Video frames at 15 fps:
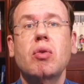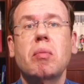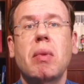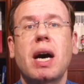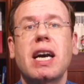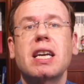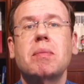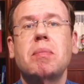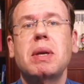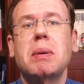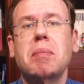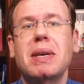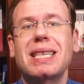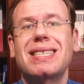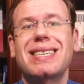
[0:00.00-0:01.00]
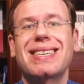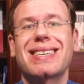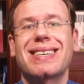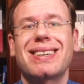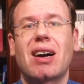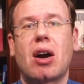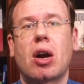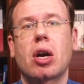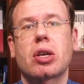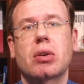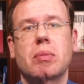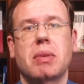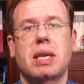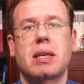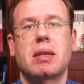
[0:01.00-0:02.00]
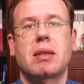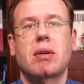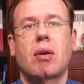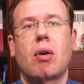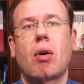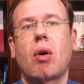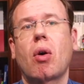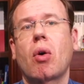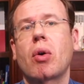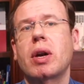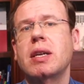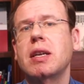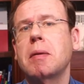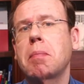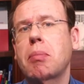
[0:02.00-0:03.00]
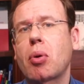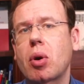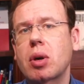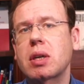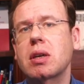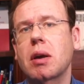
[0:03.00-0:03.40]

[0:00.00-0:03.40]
might be missing an argument or an important